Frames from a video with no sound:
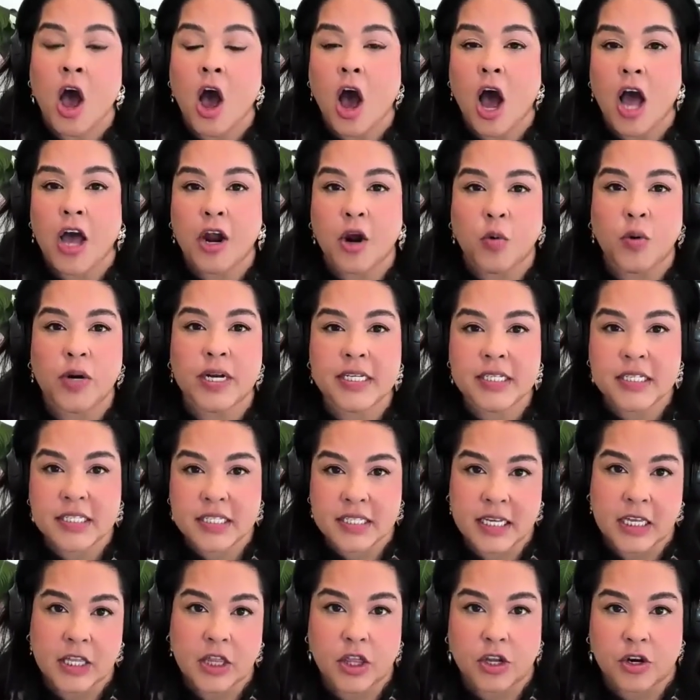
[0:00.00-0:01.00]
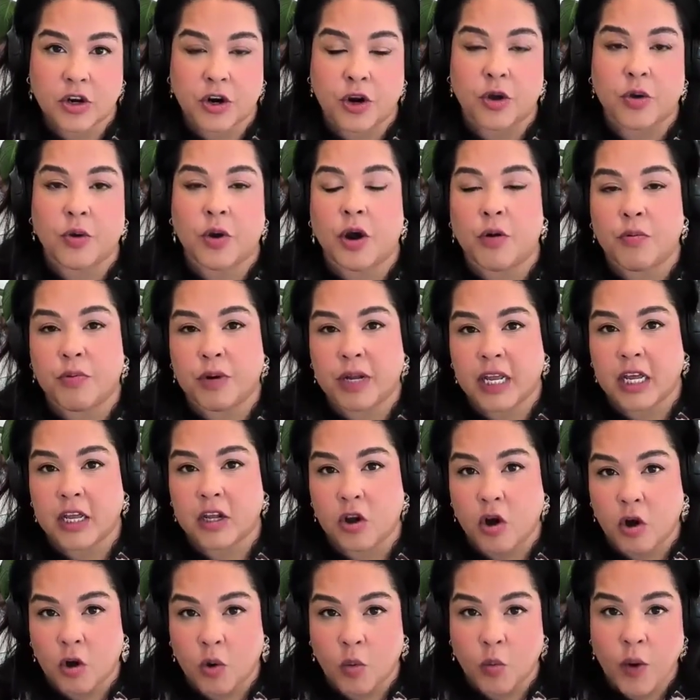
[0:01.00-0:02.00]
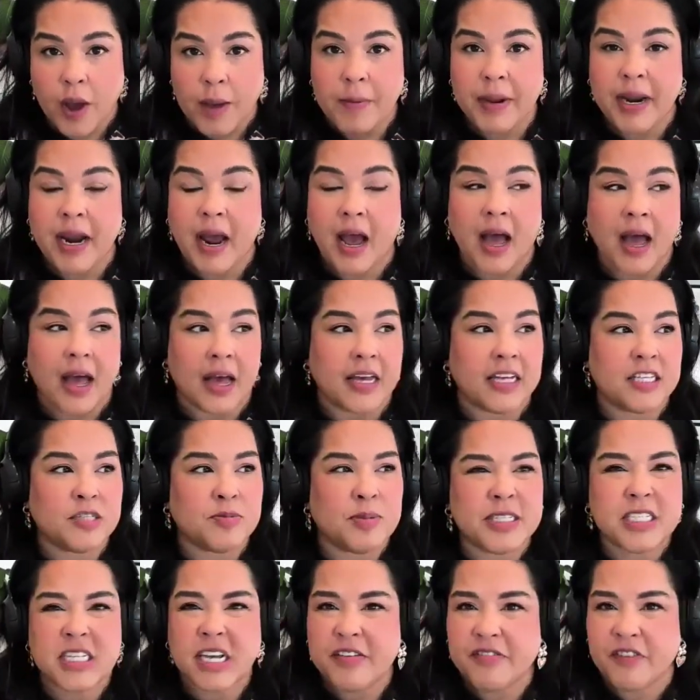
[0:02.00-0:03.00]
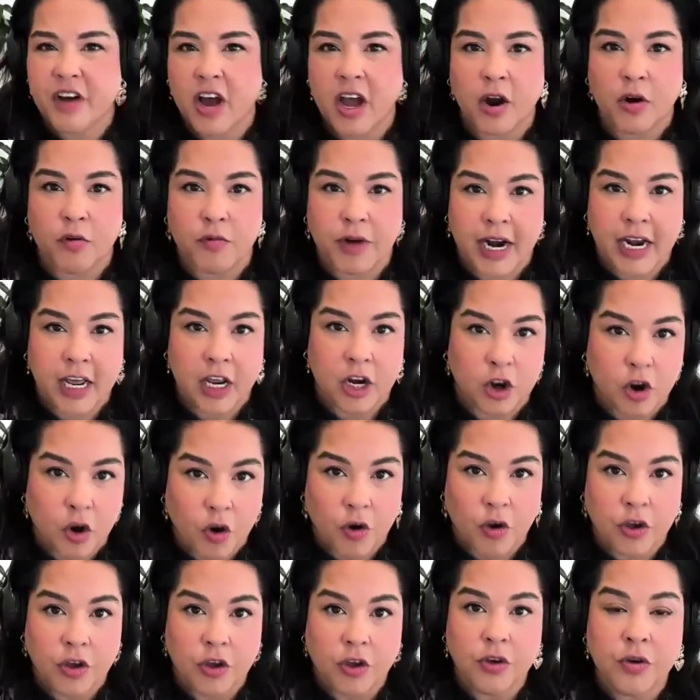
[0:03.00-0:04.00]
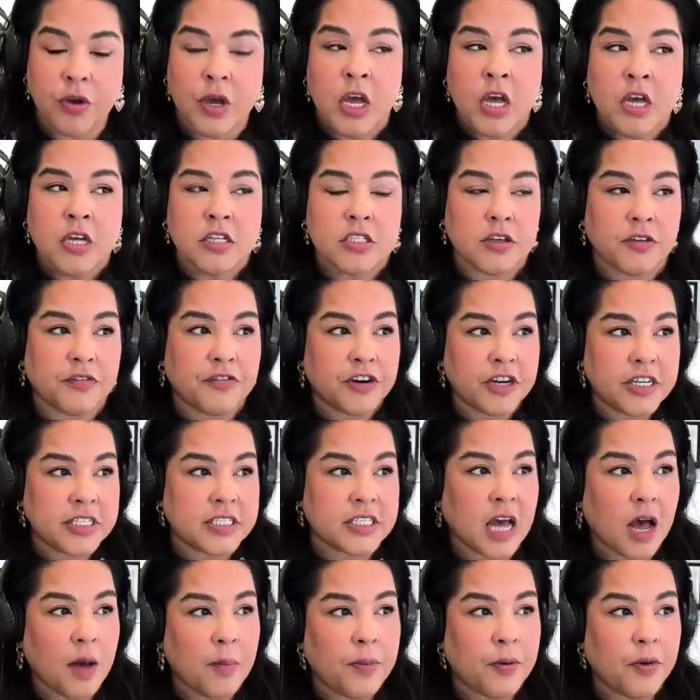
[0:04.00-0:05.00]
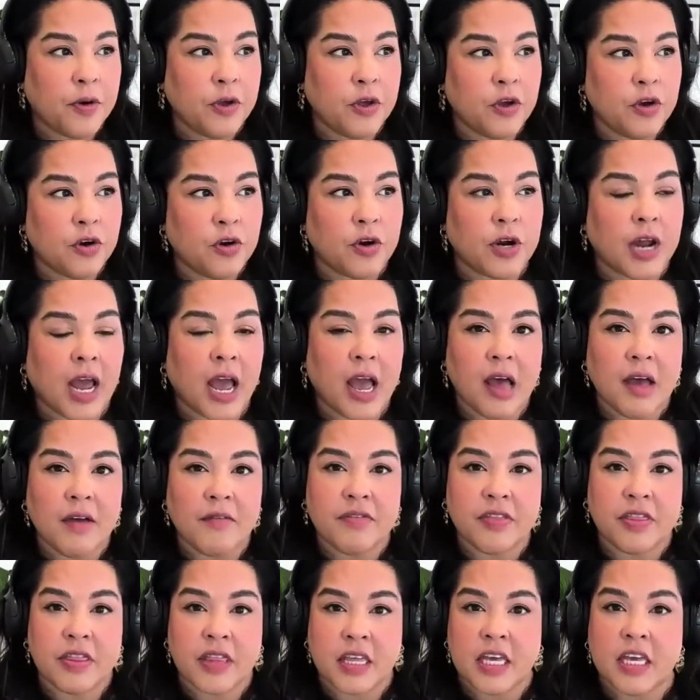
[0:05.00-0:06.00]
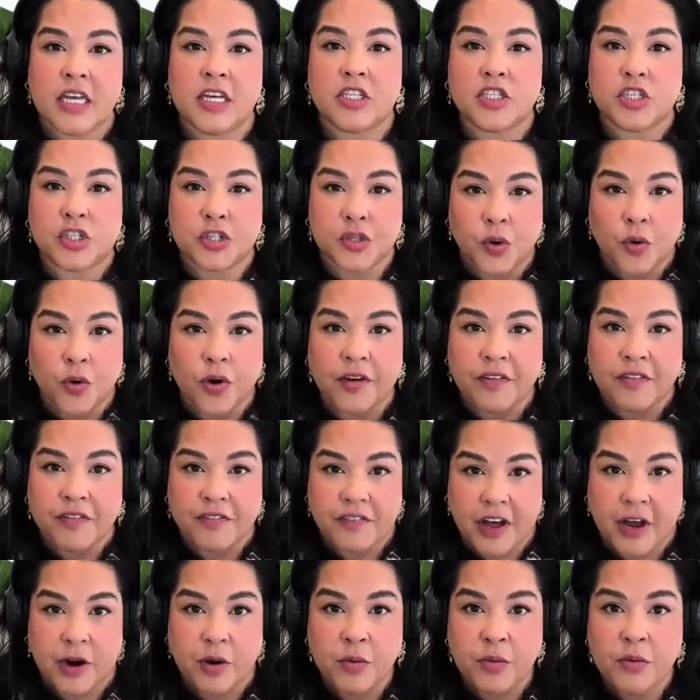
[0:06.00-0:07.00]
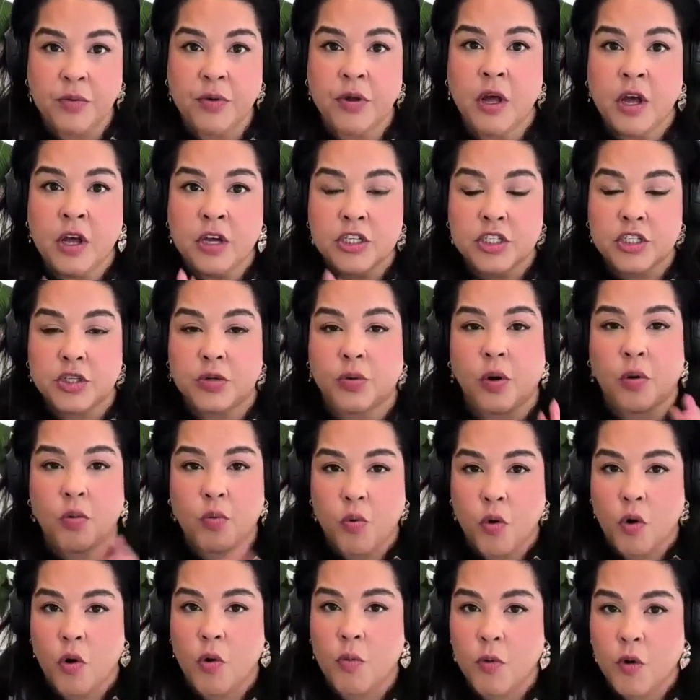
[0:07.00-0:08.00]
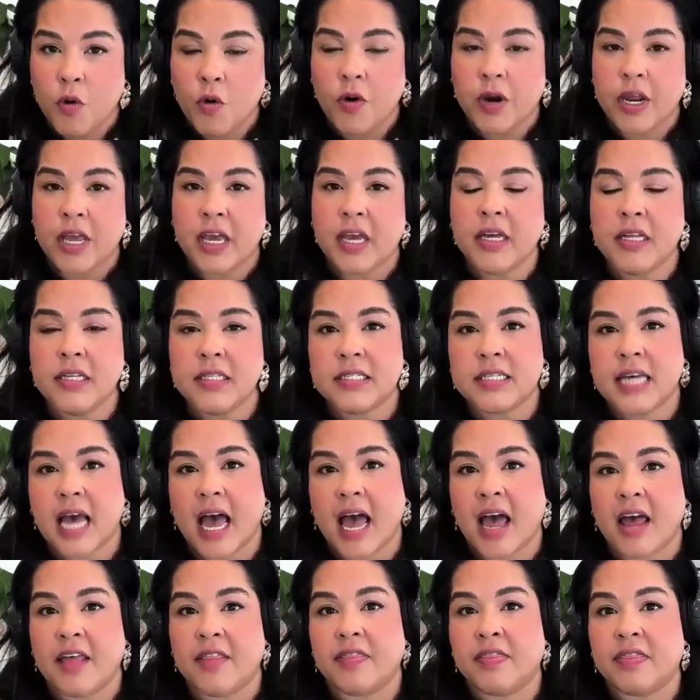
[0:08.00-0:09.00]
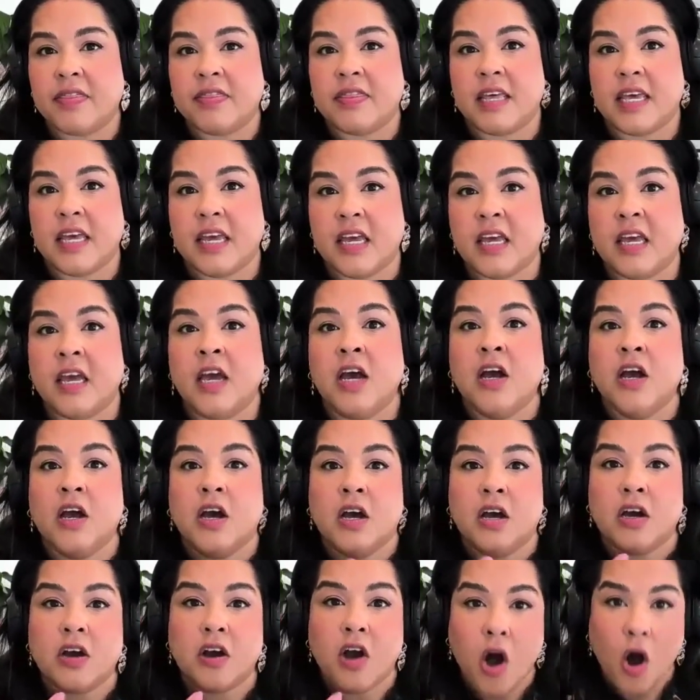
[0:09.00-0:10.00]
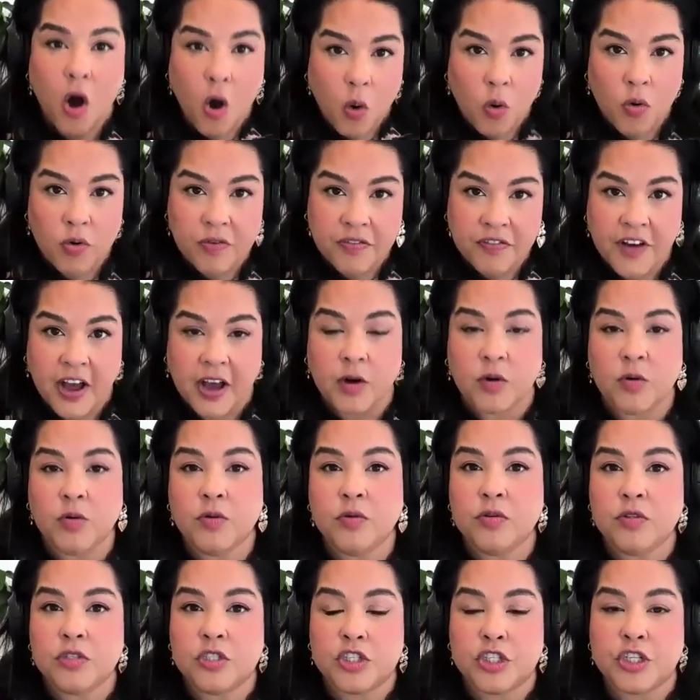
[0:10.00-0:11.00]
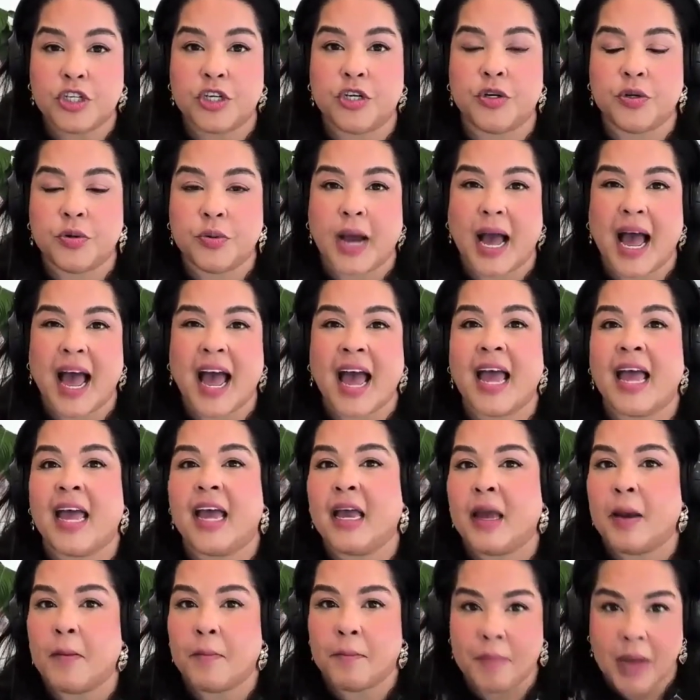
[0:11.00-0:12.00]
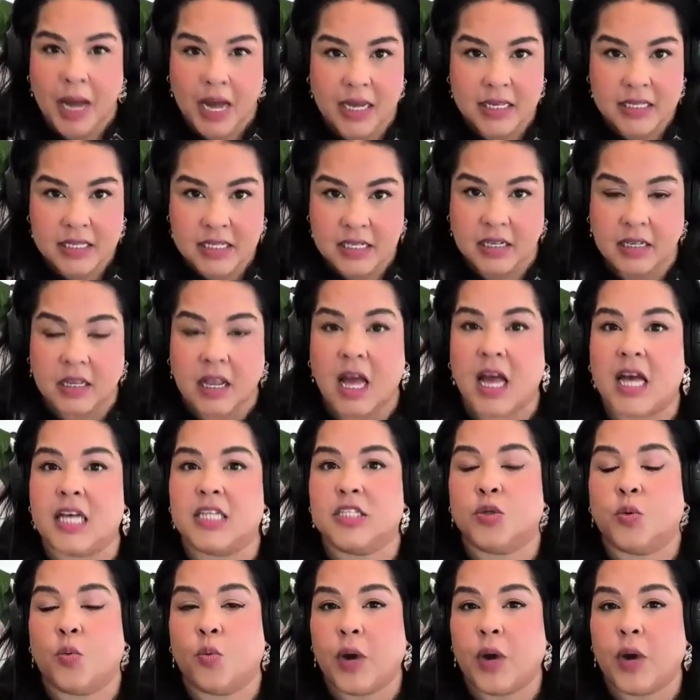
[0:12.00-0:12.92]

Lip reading: I don't want to sit through a really long webinar, especially if I already know you. So for example, you could have the shorter funnel to a warm audience and the cold funnel to a masterclass